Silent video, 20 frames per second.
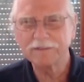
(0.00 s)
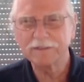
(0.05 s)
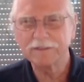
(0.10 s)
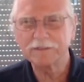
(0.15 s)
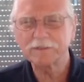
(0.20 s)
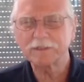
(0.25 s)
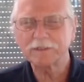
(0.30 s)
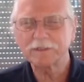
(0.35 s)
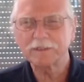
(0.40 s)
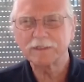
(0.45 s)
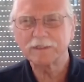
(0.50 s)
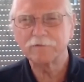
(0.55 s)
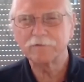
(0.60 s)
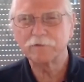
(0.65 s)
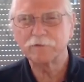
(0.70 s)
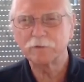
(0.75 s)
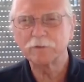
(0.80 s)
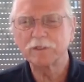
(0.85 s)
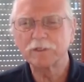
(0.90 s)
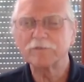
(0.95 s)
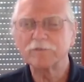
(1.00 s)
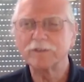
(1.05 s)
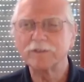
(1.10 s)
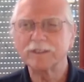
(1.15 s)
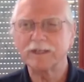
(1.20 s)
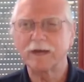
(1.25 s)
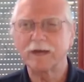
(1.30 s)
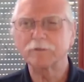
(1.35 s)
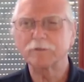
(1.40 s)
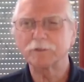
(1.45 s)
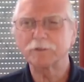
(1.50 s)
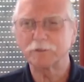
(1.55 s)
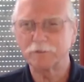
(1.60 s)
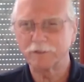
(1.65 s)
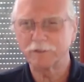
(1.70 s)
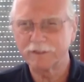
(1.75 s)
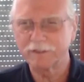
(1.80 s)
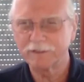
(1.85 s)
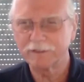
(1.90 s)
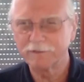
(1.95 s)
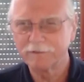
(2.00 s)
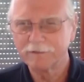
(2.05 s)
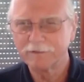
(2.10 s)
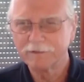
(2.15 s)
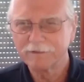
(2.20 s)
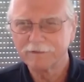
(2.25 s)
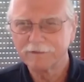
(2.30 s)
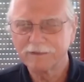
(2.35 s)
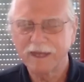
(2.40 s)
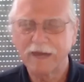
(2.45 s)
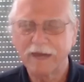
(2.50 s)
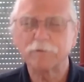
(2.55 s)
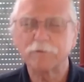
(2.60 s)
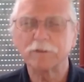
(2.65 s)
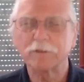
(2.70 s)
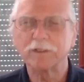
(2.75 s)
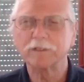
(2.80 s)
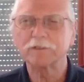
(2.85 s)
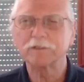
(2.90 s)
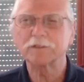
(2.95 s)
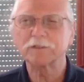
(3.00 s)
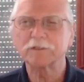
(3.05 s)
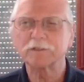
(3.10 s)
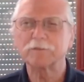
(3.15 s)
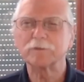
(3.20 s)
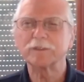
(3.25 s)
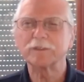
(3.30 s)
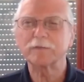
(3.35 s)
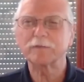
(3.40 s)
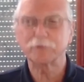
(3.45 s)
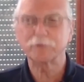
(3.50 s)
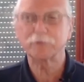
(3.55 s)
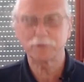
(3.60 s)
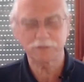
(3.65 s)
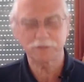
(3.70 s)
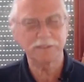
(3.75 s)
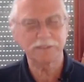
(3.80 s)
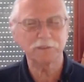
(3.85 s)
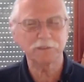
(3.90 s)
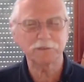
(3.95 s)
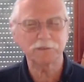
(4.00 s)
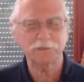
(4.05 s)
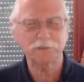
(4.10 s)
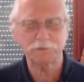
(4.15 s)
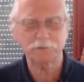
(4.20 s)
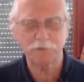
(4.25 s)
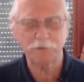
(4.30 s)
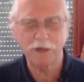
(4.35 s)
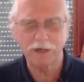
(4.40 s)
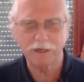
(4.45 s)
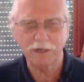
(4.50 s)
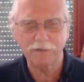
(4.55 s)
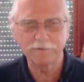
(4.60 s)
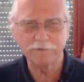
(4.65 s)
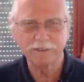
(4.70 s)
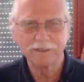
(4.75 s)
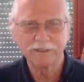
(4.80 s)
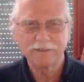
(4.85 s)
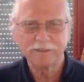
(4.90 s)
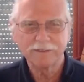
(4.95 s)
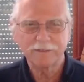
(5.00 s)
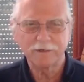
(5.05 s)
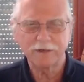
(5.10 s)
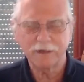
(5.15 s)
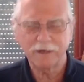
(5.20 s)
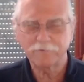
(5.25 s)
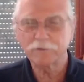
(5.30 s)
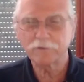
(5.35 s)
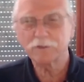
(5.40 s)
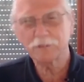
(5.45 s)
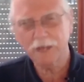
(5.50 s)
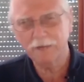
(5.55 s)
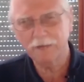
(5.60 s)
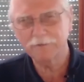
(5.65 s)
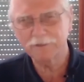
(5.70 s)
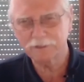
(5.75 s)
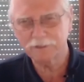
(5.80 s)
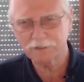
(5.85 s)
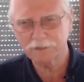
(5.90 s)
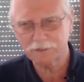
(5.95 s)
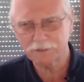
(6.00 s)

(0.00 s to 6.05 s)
is, if you were given the opportunity to have a relationship with that person I just described, or have the job I just